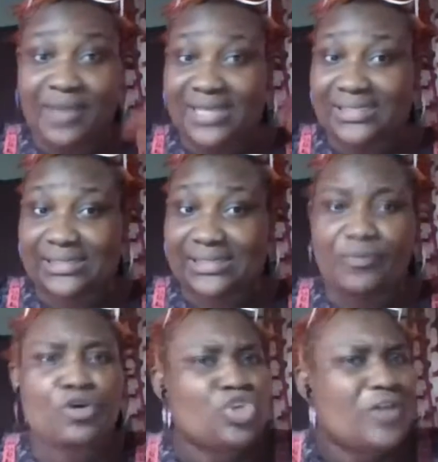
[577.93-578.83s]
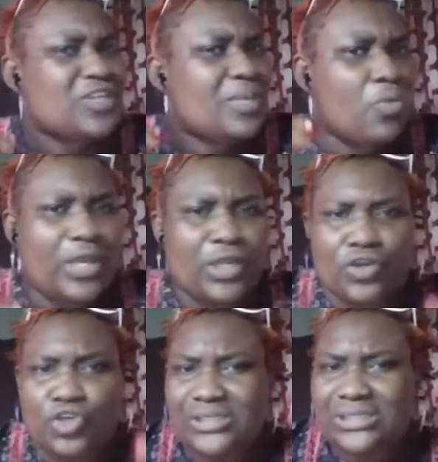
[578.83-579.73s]
myself because you have to keep working
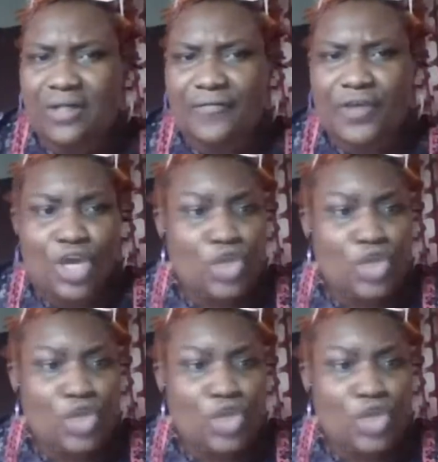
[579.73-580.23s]
on yourself.